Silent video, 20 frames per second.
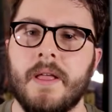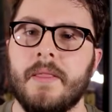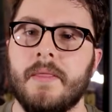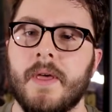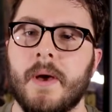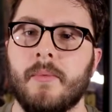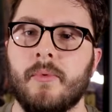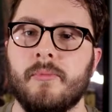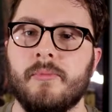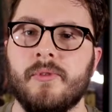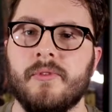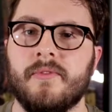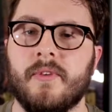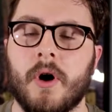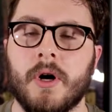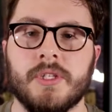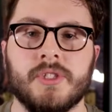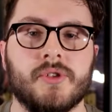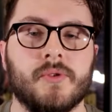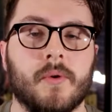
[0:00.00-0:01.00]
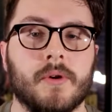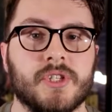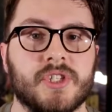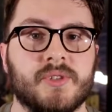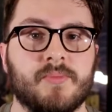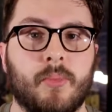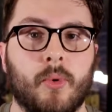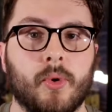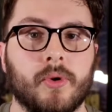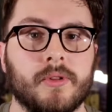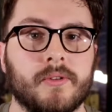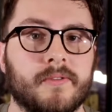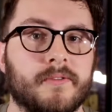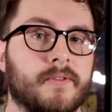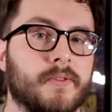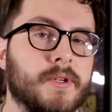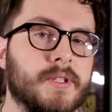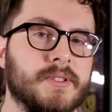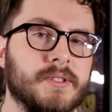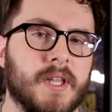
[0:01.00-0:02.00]
Then we'll move on to our
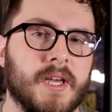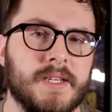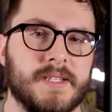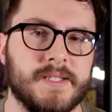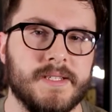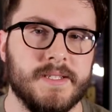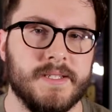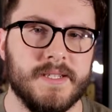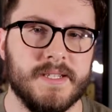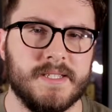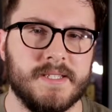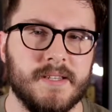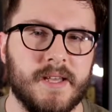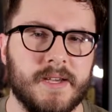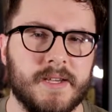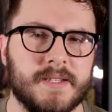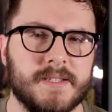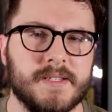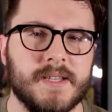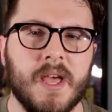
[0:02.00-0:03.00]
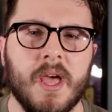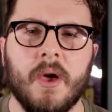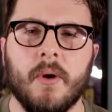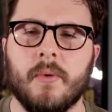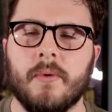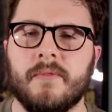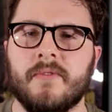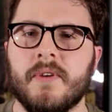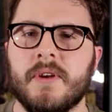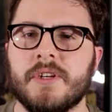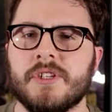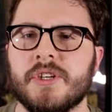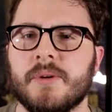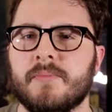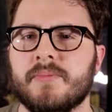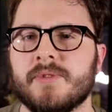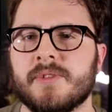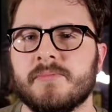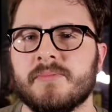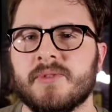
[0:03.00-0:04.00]
spoiler-free likes and dislikes. We'll finish
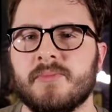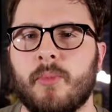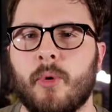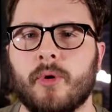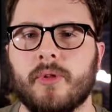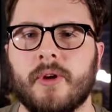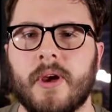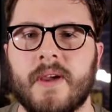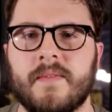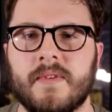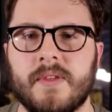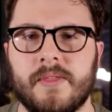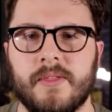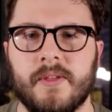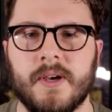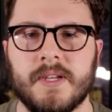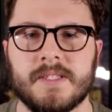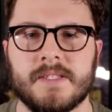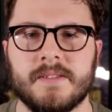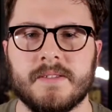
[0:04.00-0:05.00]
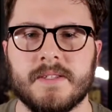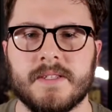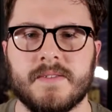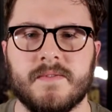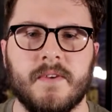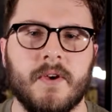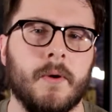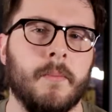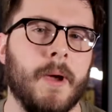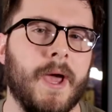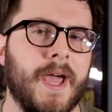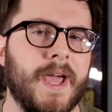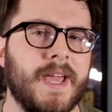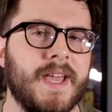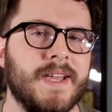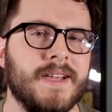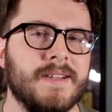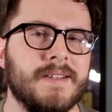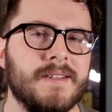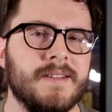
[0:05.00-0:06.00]
up with some spoiler-heavy thoughts on this film,
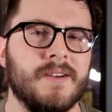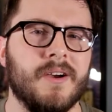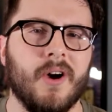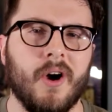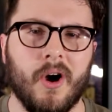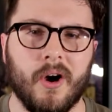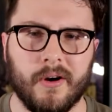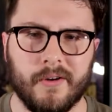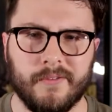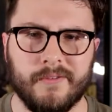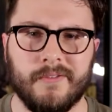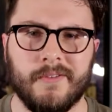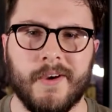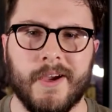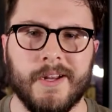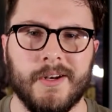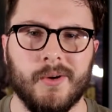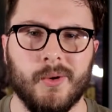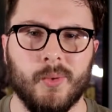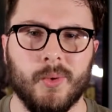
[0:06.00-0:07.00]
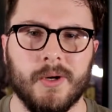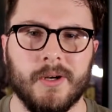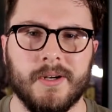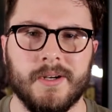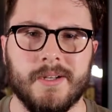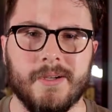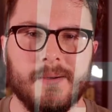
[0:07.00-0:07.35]
and our final word.